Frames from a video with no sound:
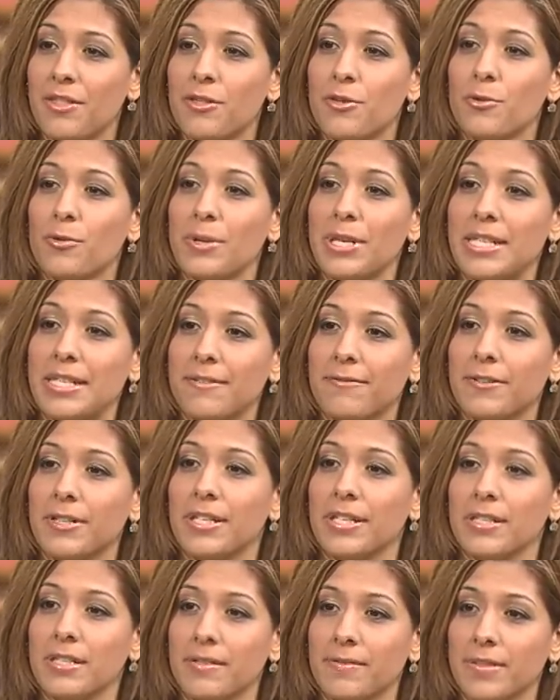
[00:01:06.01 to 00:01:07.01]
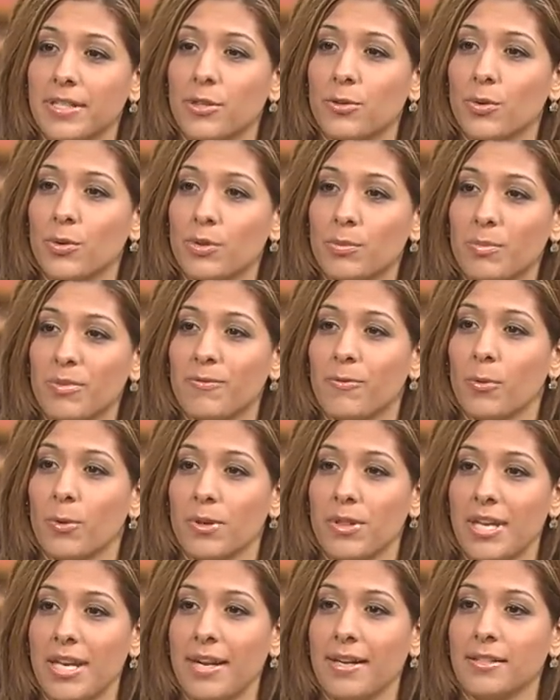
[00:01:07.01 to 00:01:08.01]
three different individuals before
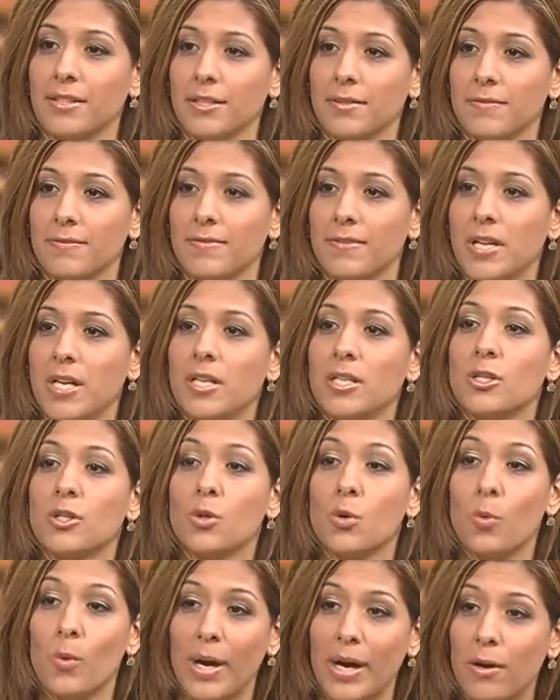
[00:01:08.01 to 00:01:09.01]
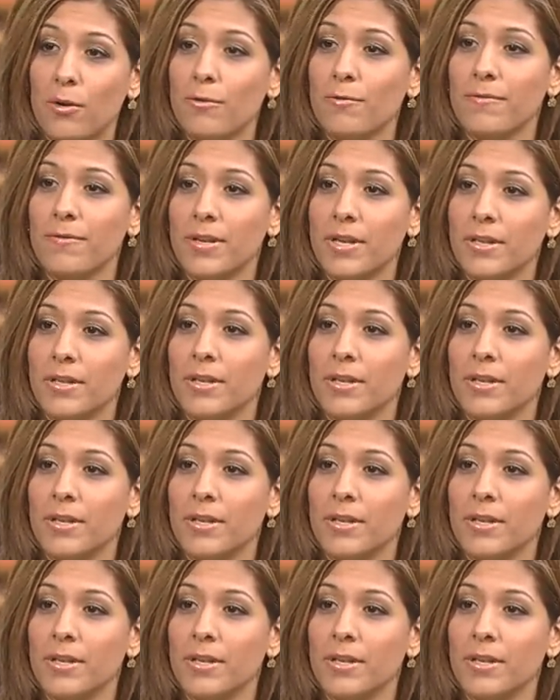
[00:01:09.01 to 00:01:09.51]
the age of 12.